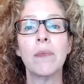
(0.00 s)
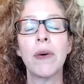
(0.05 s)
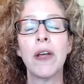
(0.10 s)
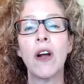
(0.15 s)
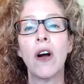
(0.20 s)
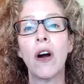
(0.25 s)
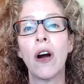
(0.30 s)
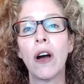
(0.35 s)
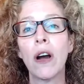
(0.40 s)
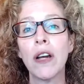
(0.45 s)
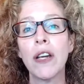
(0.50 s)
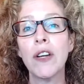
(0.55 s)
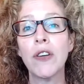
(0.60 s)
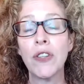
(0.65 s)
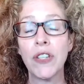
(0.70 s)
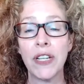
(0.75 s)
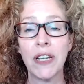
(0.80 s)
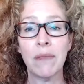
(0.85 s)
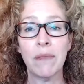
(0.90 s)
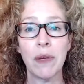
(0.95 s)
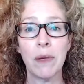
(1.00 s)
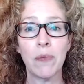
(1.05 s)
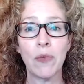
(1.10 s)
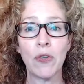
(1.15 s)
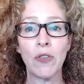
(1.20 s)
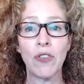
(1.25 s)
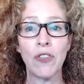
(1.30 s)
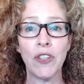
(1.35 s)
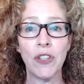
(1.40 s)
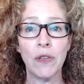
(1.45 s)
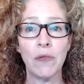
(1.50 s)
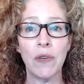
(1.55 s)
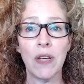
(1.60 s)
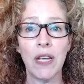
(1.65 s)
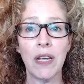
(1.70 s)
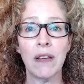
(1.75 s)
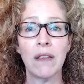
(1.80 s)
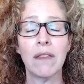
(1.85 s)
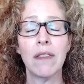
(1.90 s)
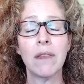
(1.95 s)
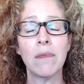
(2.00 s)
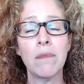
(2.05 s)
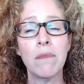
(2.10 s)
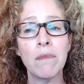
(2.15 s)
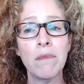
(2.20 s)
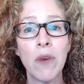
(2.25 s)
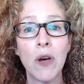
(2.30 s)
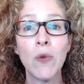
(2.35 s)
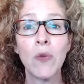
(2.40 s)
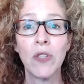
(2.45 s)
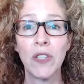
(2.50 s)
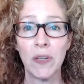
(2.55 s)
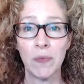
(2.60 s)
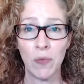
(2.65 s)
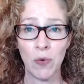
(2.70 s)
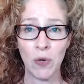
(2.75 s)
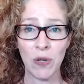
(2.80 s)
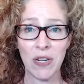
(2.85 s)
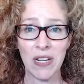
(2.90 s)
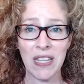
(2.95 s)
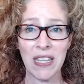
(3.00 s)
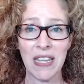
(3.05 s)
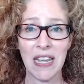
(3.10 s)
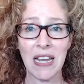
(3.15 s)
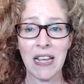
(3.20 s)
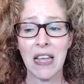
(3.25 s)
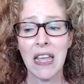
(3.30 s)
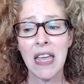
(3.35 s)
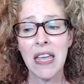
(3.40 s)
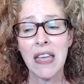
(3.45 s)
but are your team members doing the most important thing,